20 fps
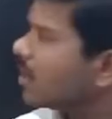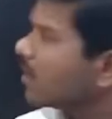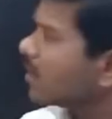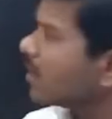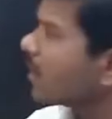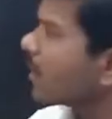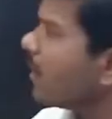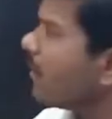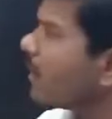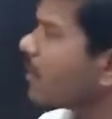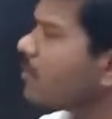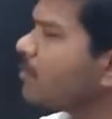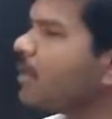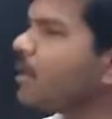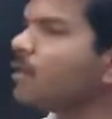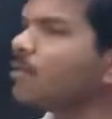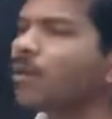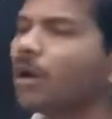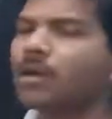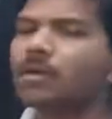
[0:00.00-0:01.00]
The
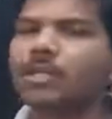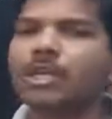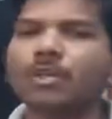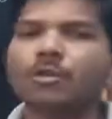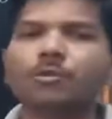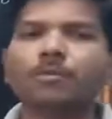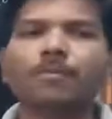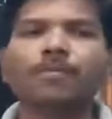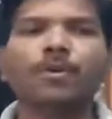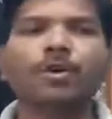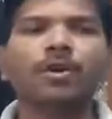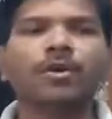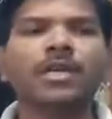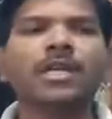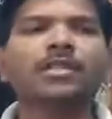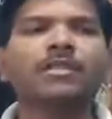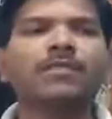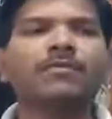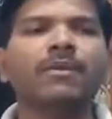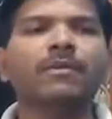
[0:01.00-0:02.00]
government wanted to
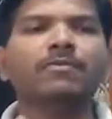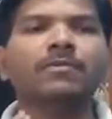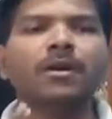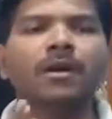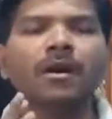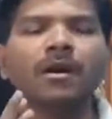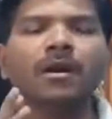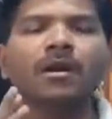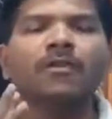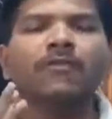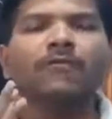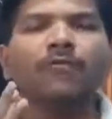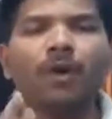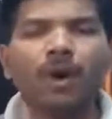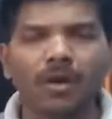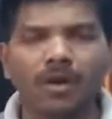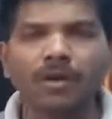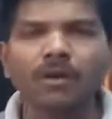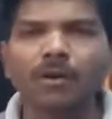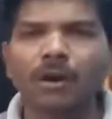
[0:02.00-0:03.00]
protect from the
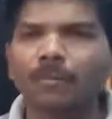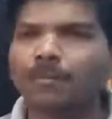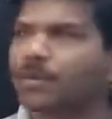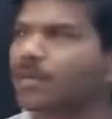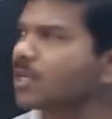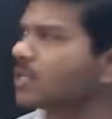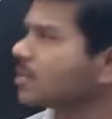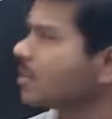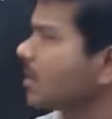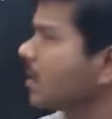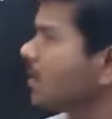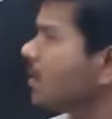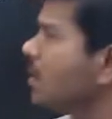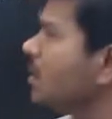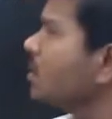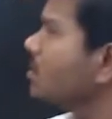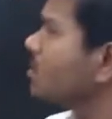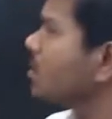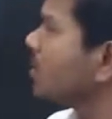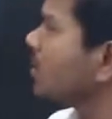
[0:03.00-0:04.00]
foreign
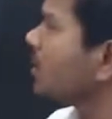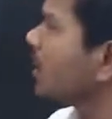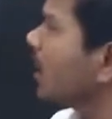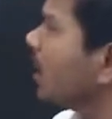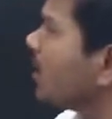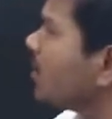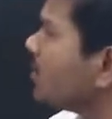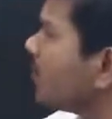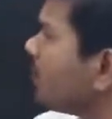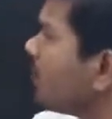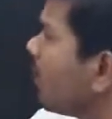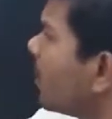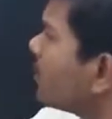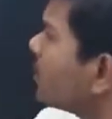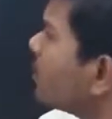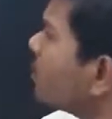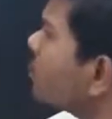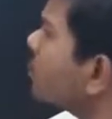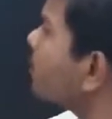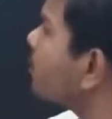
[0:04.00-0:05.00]
competition, so that they
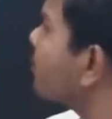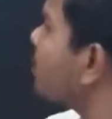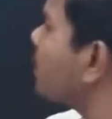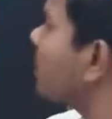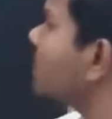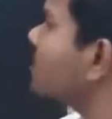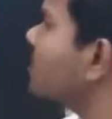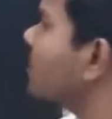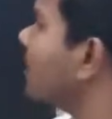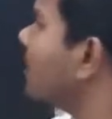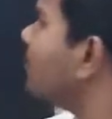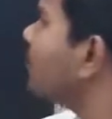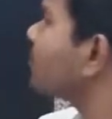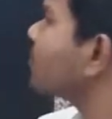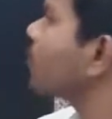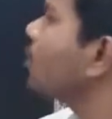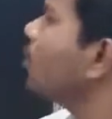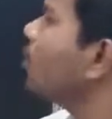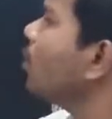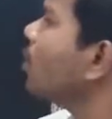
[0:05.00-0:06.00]
wanted to protect the
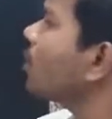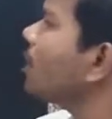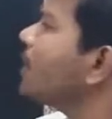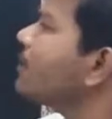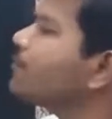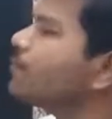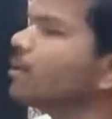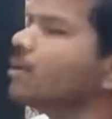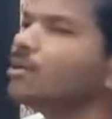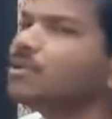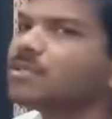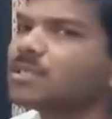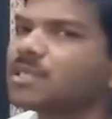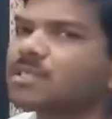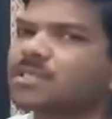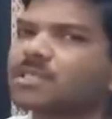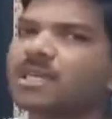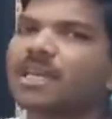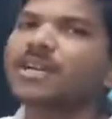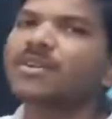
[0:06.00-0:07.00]
local
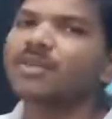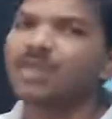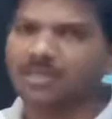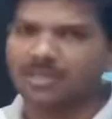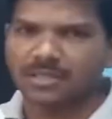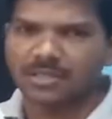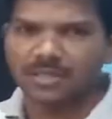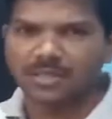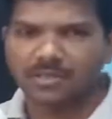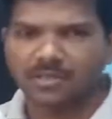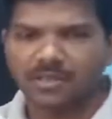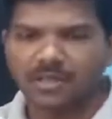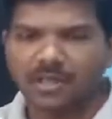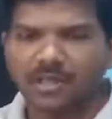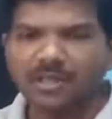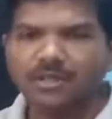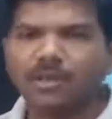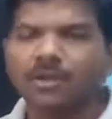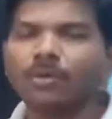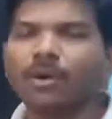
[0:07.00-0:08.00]
producers' interest.
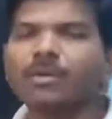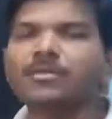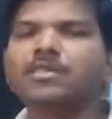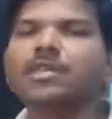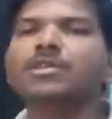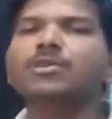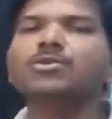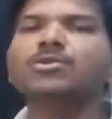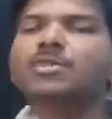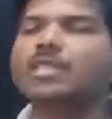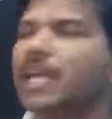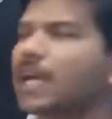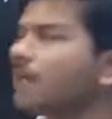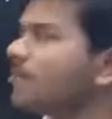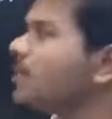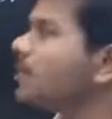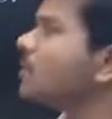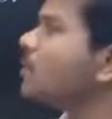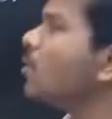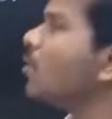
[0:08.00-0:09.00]
They wanted to
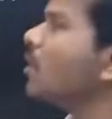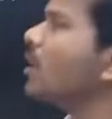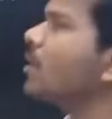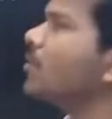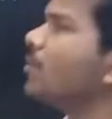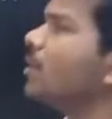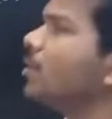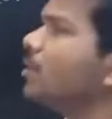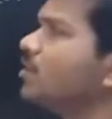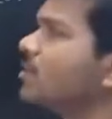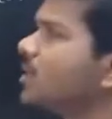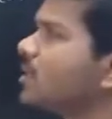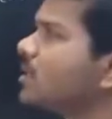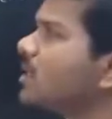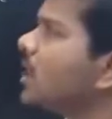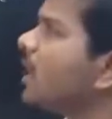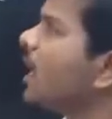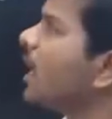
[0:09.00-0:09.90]
save these local producers.